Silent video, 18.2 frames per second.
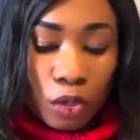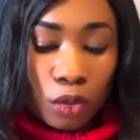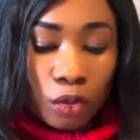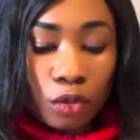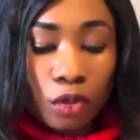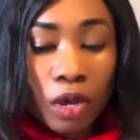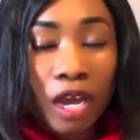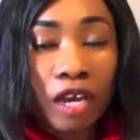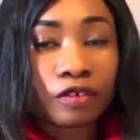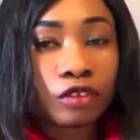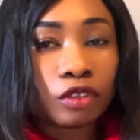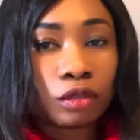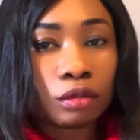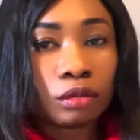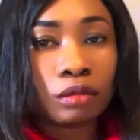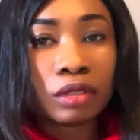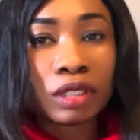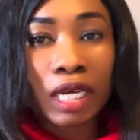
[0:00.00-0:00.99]
you have
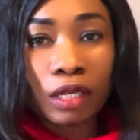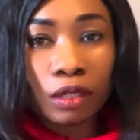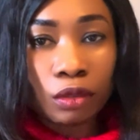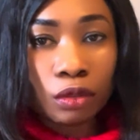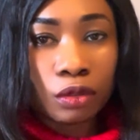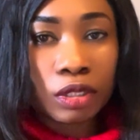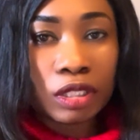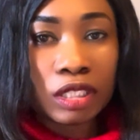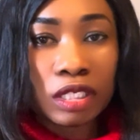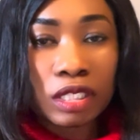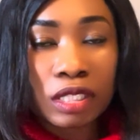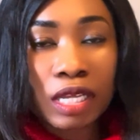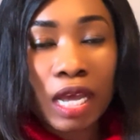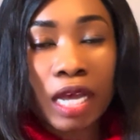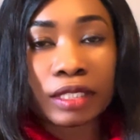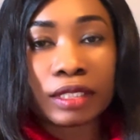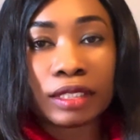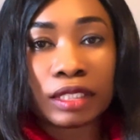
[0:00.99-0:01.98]
to download it,
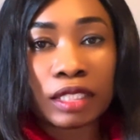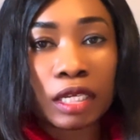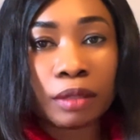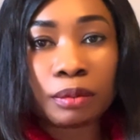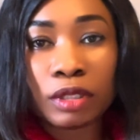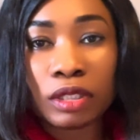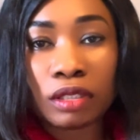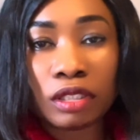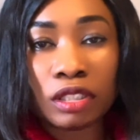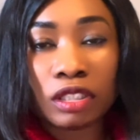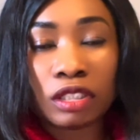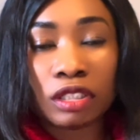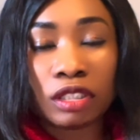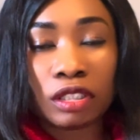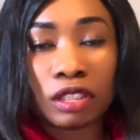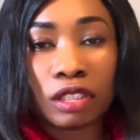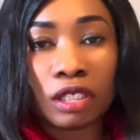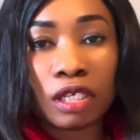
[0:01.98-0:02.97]
accept
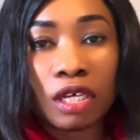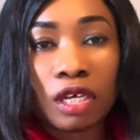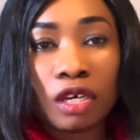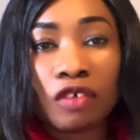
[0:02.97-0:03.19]
the,